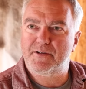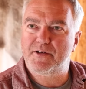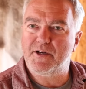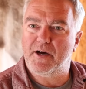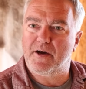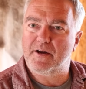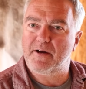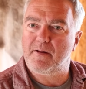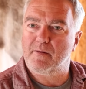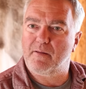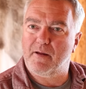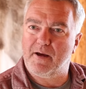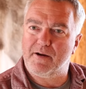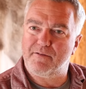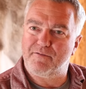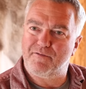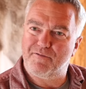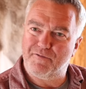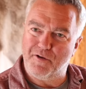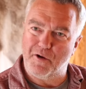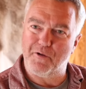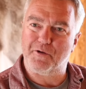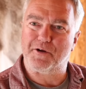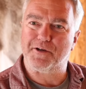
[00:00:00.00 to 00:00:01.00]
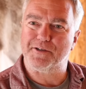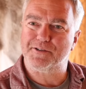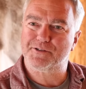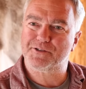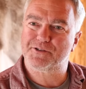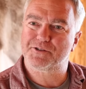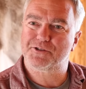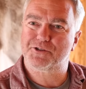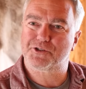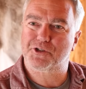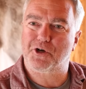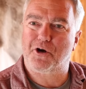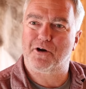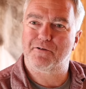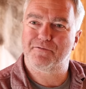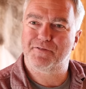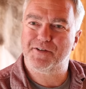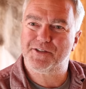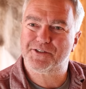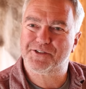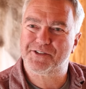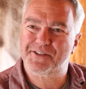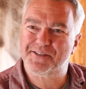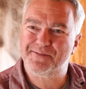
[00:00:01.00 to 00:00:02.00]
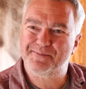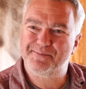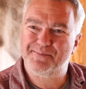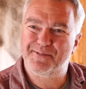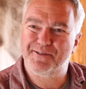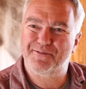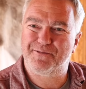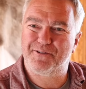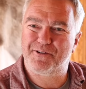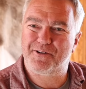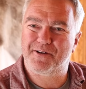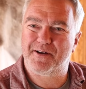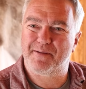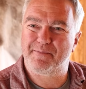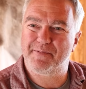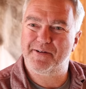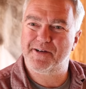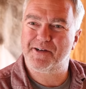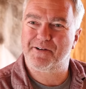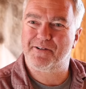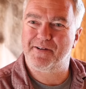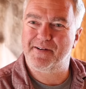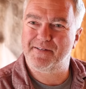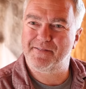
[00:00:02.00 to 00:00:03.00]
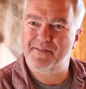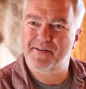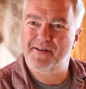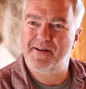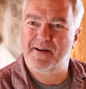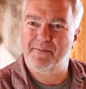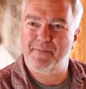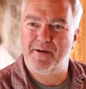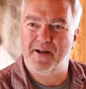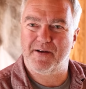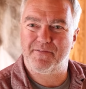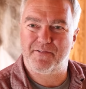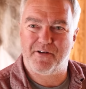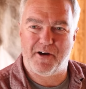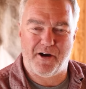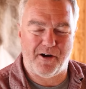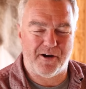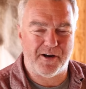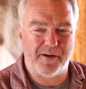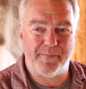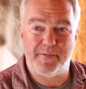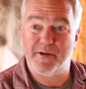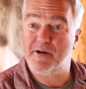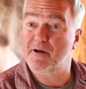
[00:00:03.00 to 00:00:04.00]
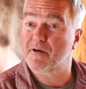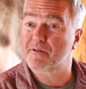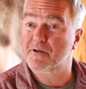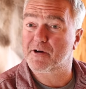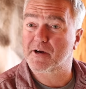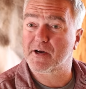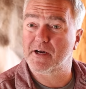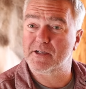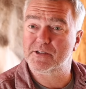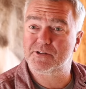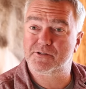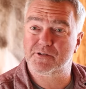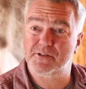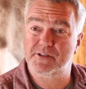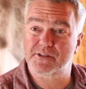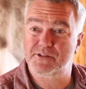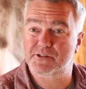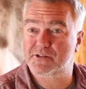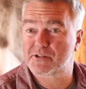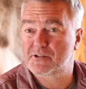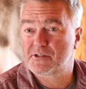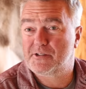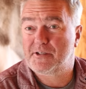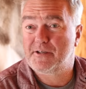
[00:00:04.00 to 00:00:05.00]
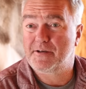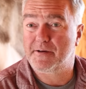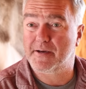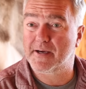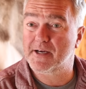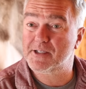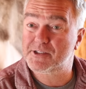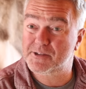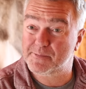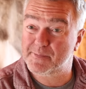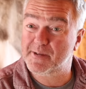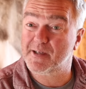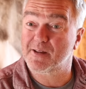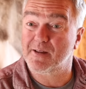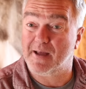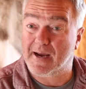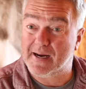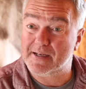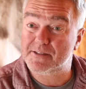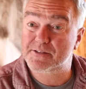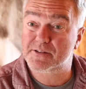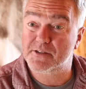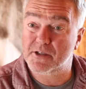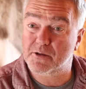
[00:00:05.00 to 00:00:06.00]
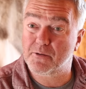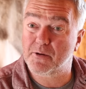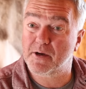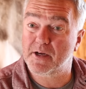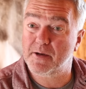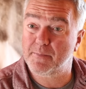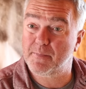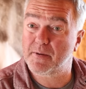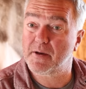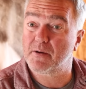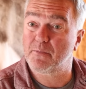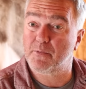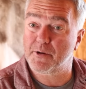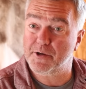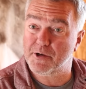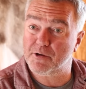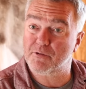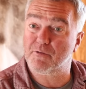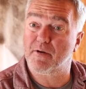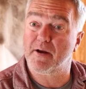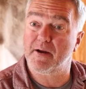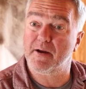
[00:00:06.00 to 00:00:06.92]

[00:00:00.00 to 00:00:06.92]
done a lot of focused char fishing before coming to Greenland. I mean, I've caught them in other countries. Certainly you catch them in Alaska quite a bit when you're